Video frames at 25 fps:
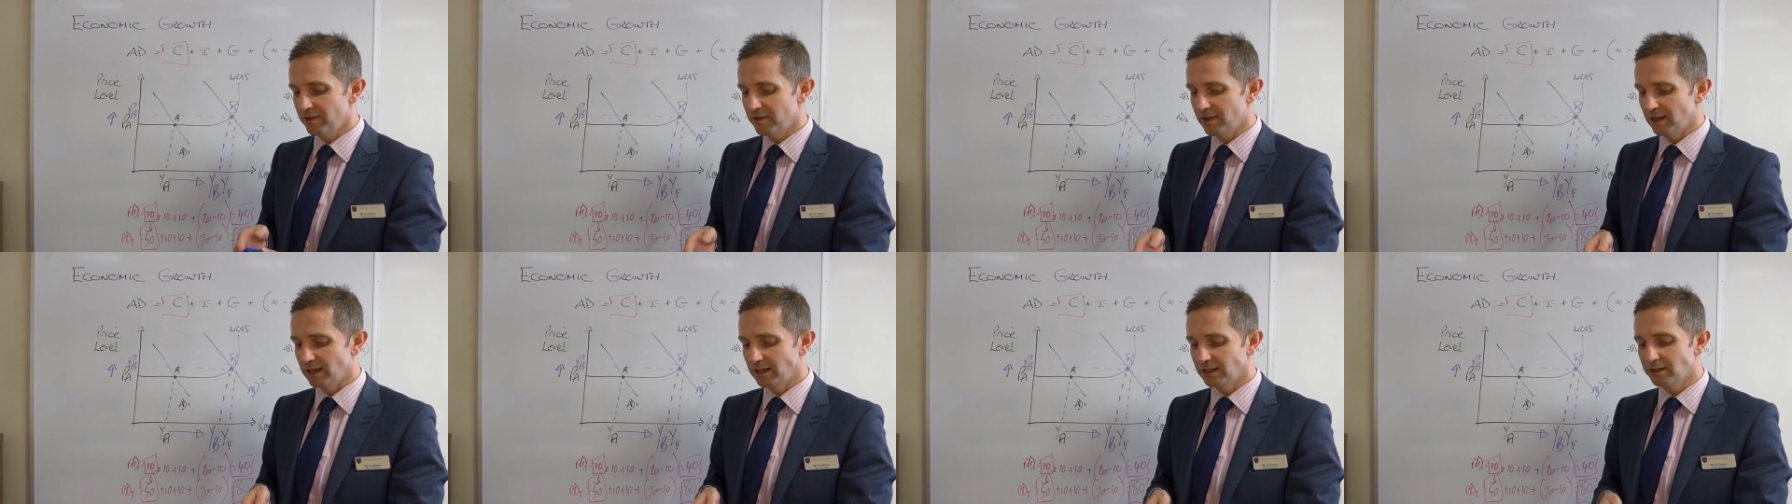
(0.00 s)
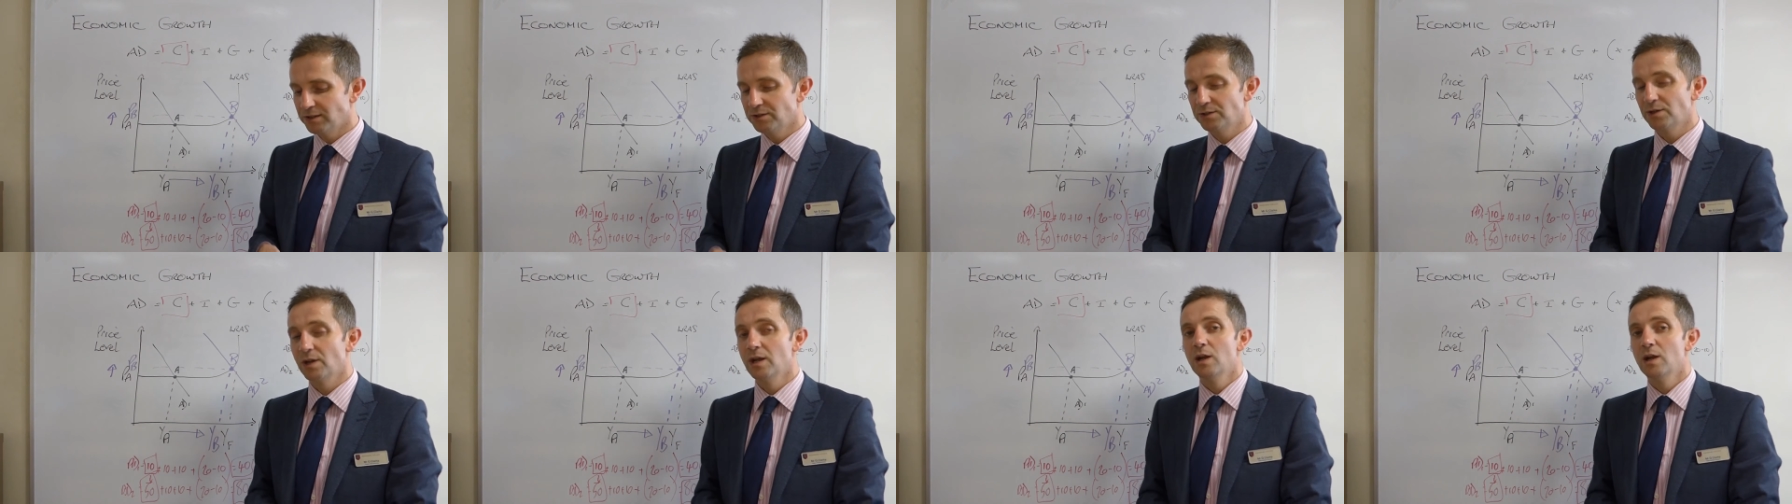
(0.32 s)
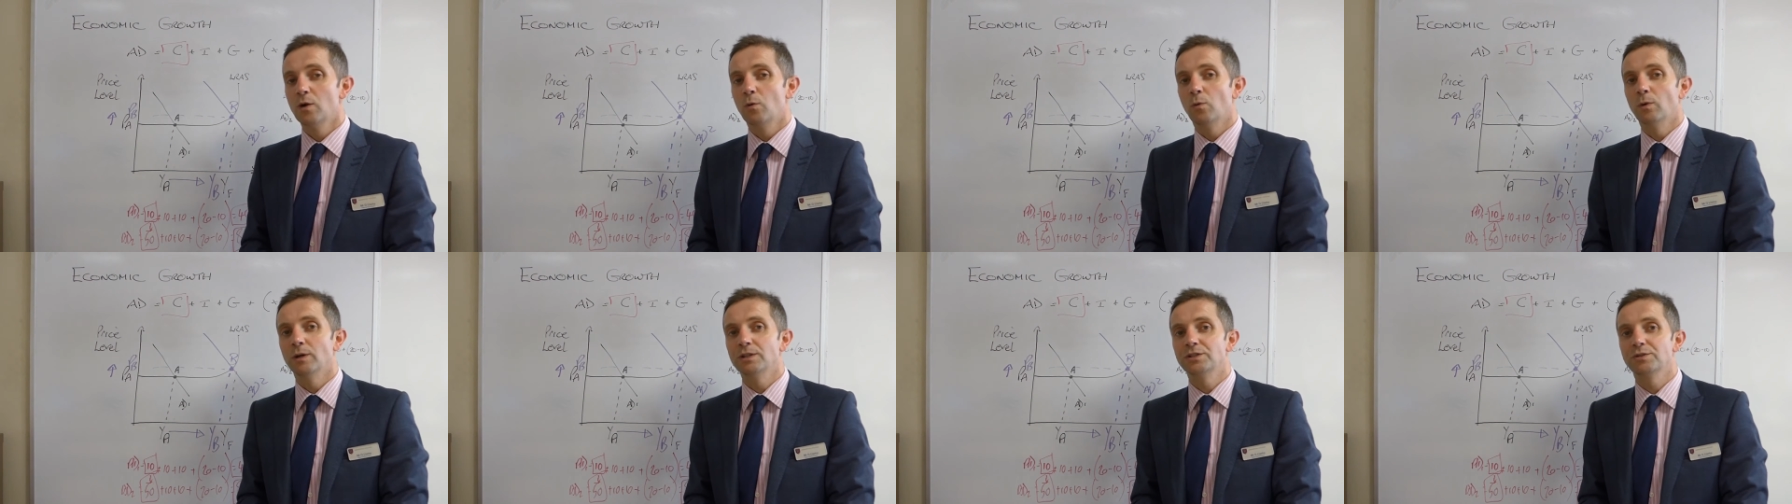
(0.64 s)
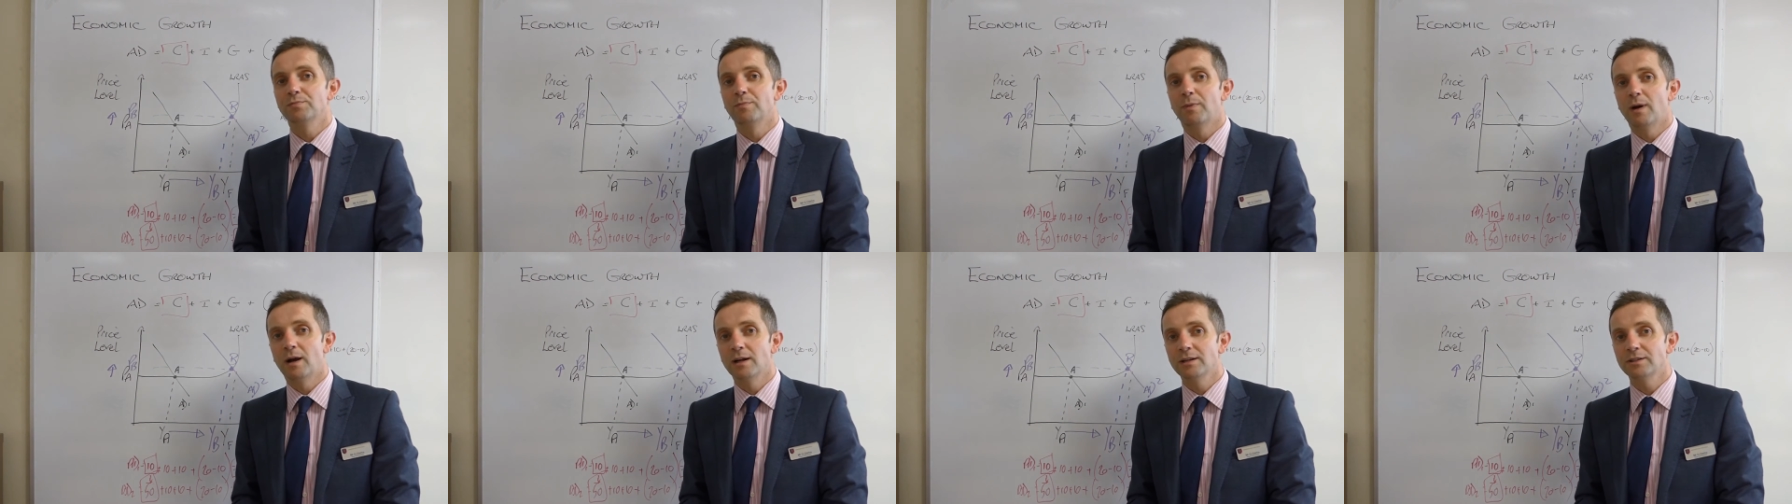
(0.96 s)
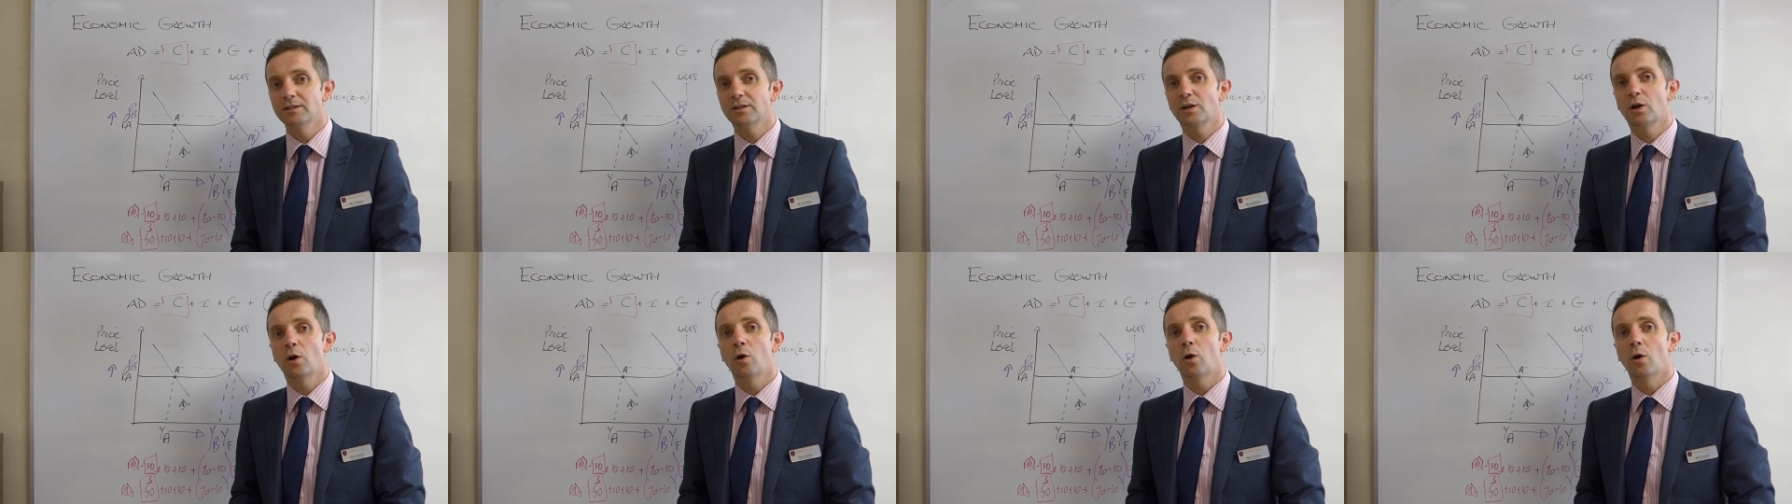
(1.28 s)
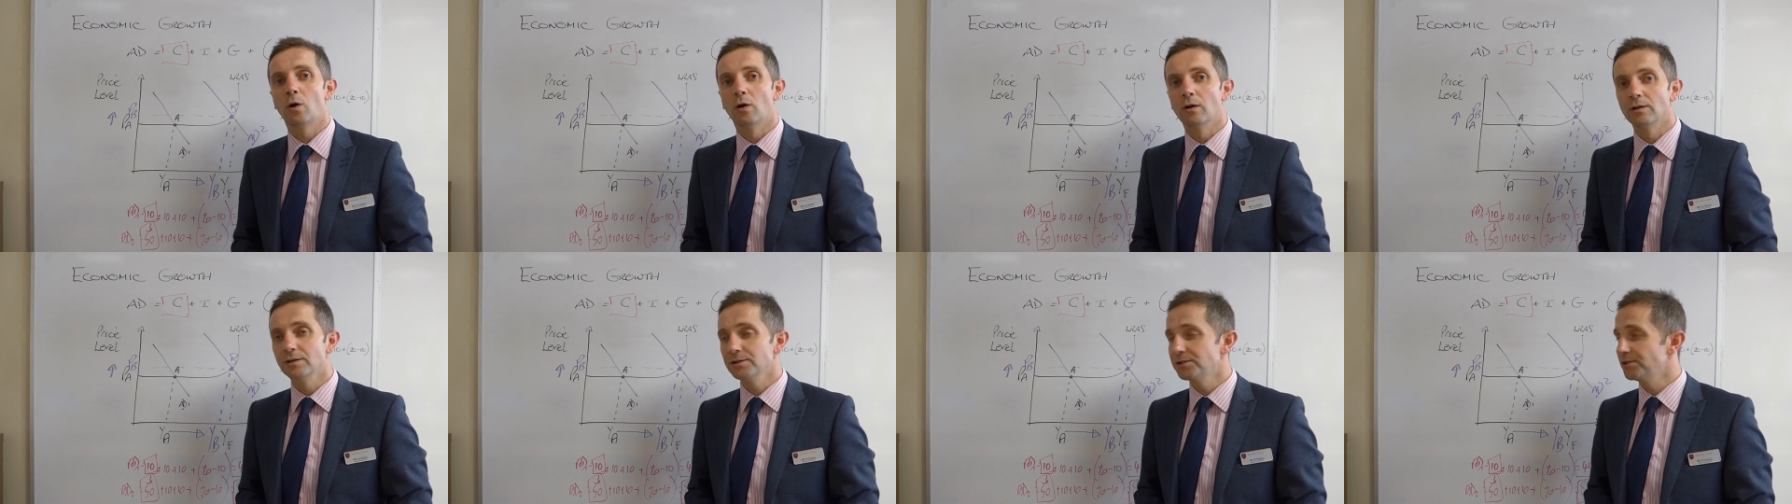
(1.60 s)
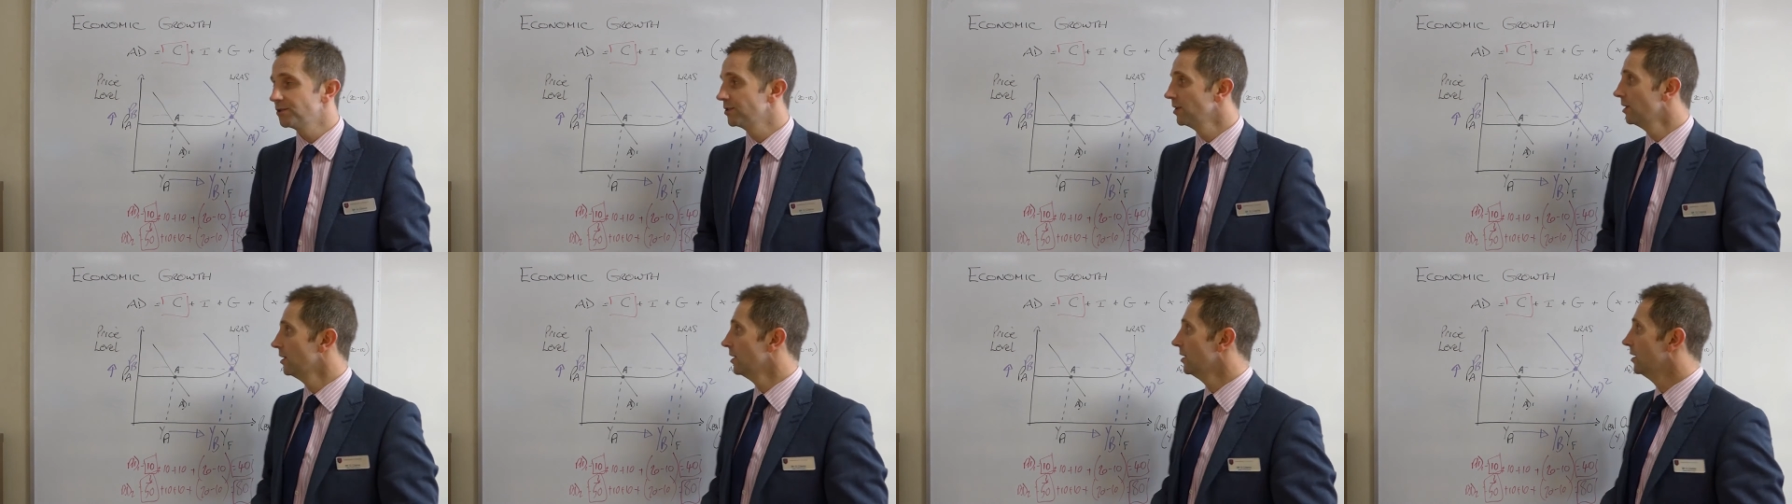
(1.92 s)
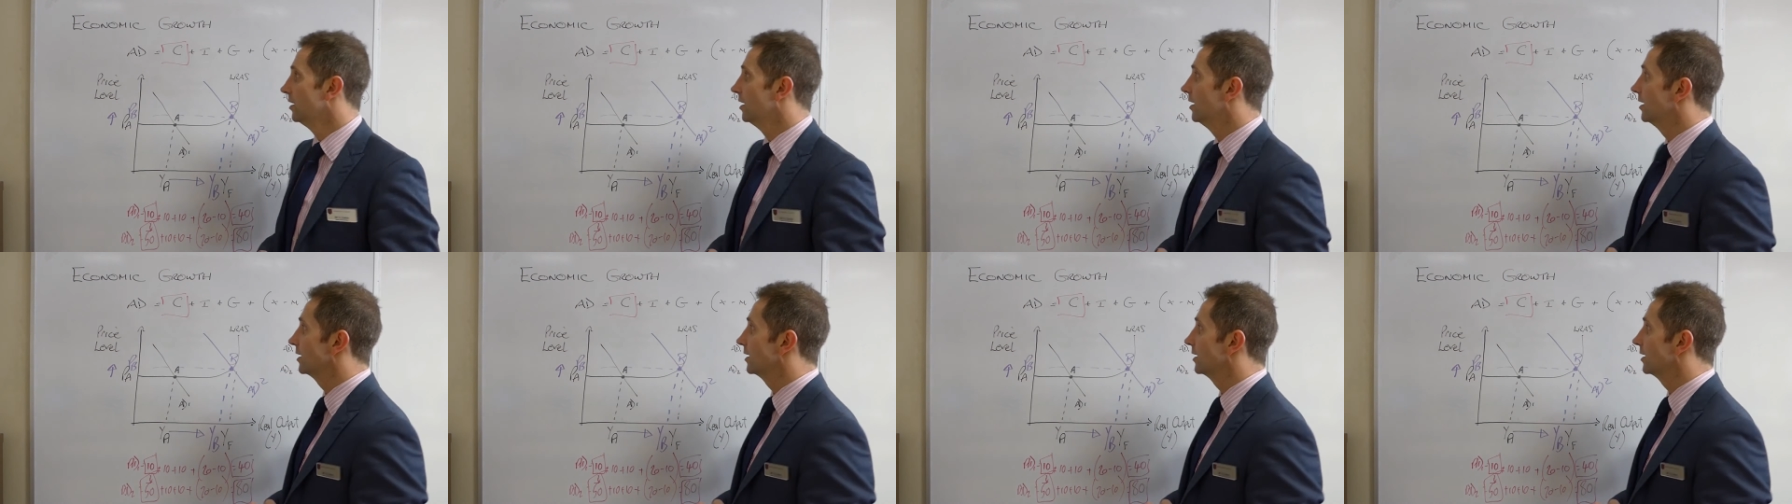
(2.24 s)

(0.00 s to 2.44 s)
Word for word: things which might cause